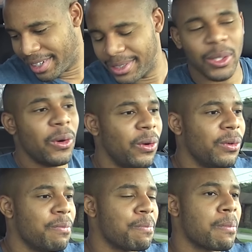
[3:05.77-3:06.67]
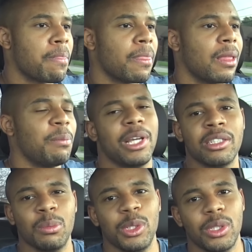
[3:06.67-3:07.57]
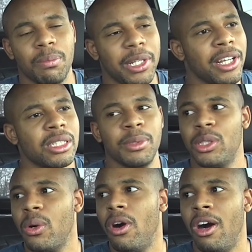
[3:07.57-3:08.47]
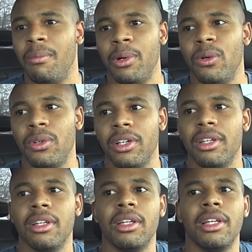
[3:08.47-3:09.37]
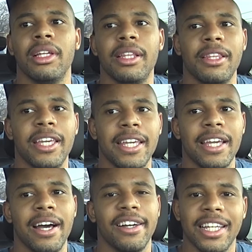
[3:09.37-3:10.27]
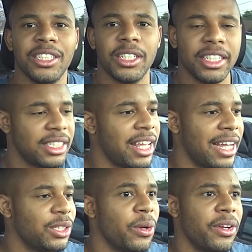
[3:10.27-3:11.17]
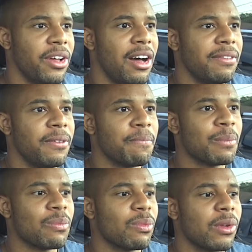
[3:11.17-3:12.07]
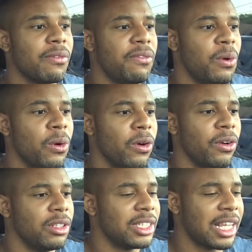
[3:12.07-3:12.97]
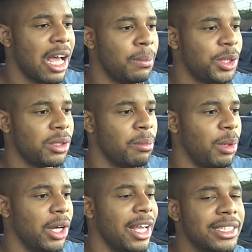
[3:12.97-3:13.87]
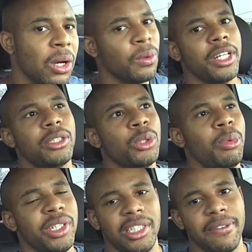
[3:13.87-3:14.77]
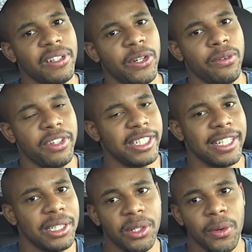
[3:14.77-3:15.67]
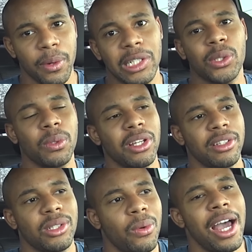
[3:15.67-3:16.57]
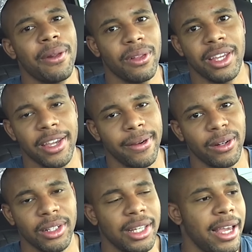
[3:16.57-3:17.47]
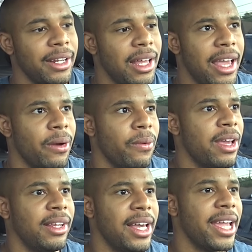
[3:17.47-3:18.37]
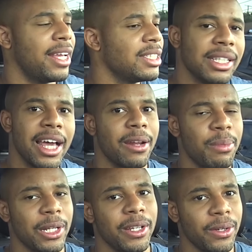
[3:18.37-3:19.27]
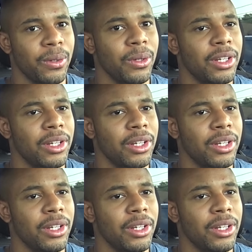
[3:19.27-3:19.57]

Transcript: So because I'm in because I'm in tow haul mode, the uh, engine is not turning off for the stops, but it's only a 2.7 liter V6 anyway, so so idling here at a, at a, at a red light is not a big deal.